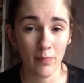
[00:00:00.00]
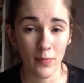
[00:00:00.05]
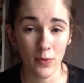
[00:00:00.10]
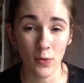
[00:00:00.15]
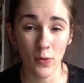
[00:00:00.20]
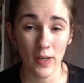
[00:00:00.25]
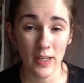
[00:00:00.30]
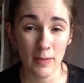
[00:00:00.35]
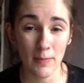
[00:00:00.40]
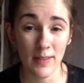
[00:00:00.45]

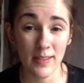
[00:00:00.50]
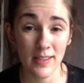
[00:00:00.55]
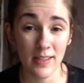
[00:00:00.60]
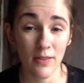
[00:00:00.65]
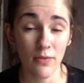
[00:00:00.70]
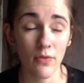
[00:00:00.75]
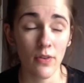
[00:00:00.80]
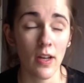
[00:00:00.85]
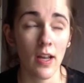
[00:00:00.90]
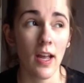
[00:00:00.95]
Quite expensive.
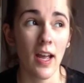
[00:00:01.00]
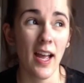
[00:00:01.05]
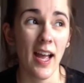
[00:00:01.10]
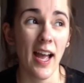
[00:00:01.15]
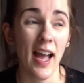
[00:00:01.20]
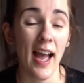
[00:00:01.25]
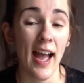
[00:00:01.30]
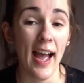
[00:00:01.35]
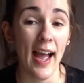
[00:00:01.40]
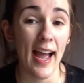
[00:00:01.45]

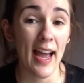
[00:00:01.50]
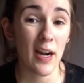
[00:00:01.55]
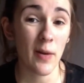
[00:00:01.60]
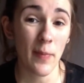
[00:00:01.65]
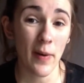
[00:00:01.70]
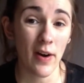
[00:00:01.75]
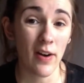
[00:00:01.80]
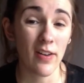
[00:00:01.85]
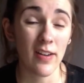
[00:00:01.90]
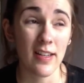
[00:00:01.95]
And
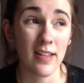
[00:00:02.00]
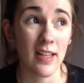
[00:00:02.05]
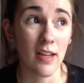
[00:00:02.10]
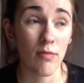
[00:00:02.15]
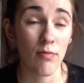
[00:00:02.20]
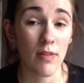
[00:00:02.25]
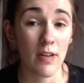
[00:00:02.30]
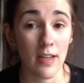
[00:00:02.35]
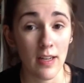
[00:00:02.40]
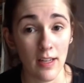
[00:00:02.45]
apparently they're
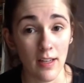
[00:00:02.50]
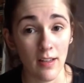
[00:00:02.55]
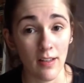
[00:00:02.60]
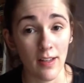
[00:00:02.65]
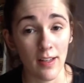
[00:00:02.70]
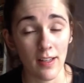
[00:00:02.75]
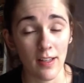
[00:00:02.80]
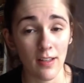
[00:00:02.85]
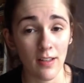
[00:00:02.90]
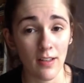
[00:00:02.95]
really,
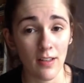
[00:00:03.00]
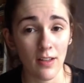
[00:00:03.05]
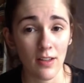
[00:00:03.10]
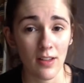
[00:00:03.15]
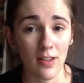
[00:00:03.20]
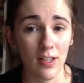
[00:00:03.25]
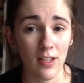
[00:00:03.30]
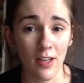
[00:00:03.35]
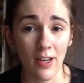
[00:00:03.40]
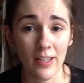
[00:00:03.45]
like,
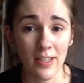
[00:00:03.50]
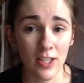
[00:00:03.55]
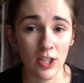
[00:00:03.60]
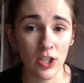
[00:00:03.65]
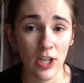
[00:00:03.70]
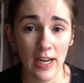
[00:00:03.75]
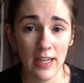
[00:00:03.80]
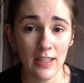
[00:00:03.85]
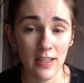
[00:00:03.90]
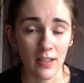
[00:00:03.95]
the lighter
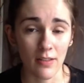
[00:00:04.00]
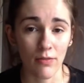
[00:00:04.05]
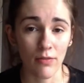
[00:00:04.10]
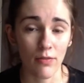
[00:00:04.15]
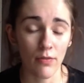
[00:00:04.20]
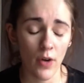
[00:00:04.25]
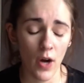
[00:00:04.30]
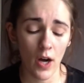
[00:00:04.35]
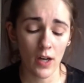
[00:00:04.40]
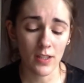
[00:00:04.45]
shades are
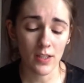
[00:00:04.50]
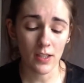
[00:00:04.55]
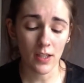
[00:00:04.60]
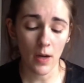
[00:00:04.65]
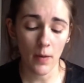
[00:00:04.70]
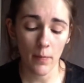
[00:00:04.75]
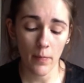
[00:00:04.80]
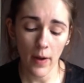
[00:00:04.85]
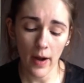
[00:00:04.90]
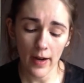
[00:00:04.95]
hard to
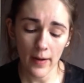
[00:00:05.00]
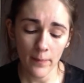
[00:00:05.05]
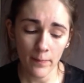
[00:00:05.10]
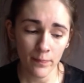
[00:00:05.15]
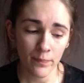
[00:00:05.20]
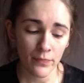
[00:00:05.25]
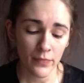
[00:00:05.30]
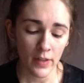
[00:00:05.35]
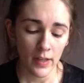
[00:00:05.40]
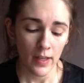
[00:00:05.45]
come by.
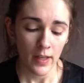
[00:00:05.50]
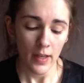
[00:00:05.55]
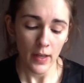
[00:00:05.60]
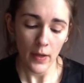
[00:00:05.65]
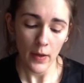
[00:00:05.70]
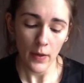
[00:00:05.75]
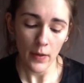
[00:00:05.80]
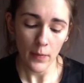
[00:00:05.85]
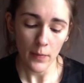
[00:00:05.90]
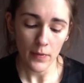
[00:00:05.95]

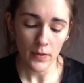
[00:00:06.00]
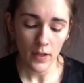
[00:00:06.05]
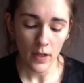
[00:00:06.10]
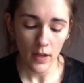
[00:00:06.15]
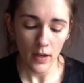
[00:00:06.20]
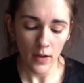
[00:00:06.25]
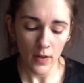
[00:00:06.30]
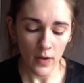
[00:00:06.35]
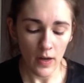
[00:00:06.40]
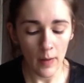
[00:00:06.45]
So
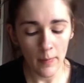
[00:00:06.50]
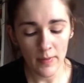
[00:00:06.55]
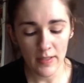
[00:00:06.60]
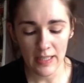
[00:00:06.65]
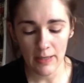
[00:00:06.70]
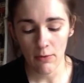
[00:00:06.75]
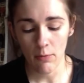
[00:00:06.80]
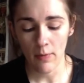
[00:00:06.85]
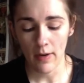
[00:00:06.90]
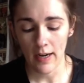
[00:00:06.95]
I'm going to
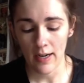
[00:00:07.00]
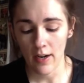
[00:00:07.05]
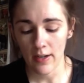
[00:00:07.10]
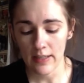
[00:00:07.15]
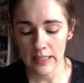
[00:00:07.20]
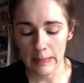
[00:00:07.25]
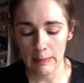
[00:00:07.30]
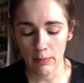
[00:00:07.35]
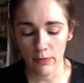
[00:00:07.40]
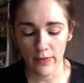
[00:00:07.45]
stick with my
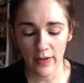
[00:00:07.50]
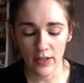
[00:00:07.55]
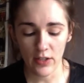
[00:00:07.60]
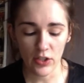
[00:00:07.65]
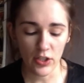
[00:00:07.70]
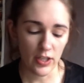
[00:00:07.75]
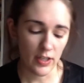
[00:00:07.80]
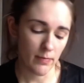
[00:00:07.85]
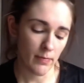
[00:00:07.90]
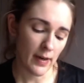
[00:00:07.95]
Lasting
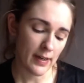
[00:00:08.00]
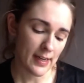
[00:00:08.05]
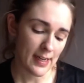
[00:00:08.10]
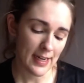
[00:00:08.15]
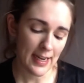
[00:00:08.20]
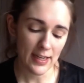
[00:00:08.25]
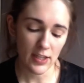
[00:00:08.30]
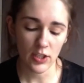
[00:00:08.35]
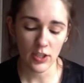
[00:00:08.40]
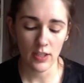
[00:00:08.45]
Perfection by
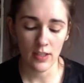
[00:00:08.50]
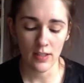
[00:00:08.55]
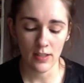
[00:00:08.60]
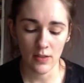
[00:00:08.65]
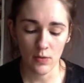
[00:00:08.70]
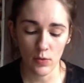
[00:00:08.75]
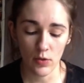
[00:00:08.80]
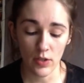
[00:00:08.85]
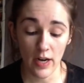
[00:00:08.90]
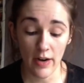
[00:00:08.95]

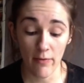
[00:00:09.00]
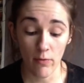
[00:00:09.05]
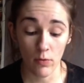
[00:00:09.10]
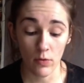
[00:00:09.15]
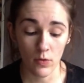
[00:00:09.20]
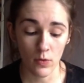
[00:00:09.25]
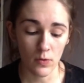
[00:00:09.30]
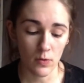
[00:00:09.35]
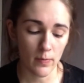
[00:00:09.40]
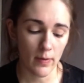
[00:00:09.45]
Collections, which everyone
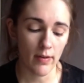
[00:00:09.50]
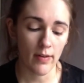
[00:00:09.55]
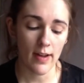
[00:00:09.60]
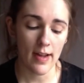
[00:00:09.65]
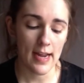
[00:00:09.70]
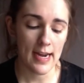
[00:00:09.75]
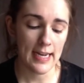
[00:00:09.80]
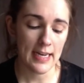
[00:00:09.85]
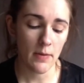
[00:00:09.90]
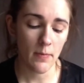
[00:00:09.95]
talks about
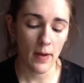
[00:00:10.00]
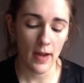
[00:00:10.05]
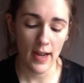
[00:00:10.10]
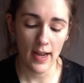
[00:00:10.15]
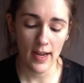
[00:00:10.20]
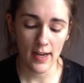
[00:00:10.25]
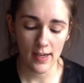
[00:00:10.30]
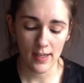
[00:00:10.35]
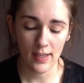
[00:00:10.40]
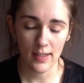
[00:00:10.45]

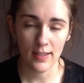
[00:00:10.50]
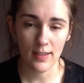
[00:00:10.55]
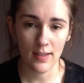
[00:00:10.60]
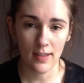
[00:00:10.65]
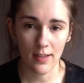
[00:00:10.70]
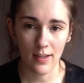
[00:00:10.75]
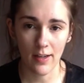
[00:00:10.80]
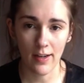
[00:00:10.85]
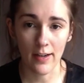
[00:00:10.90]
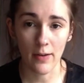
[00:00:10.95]
anyway, and it's the
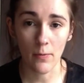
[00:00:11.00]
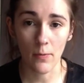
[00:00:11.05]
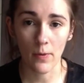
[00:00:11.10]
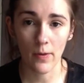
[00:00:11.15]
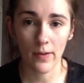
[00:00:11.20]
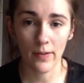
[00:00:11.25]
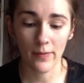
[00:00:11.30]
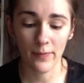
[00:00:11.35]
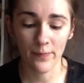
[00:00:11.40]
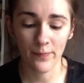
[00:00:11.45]
light
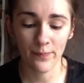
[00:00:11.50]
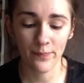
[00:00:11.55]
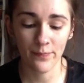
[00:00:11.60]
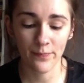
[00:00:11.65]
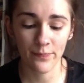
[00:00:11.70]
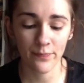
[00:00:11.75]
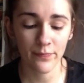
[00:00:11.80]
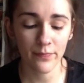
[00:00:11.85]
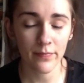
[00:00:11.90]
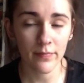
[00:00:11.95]
one.
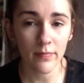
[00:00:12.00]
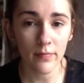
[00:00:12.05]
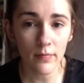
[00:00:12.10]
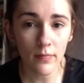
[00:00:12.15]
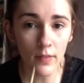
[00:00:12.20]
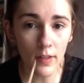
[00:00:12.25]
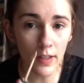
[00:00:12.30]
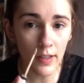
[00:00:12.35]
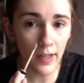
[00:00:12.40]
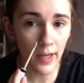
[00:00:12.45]

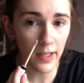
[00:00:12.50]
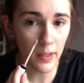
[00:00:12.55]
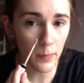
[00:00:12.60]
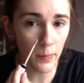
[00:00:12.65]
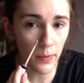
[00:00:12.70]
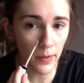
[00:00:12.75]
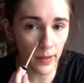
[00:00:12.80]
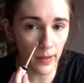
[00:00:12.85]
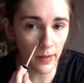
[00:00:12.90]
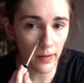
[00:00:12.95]
I just
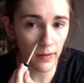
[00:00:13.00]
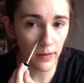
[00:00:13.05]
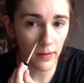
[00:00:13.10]
put it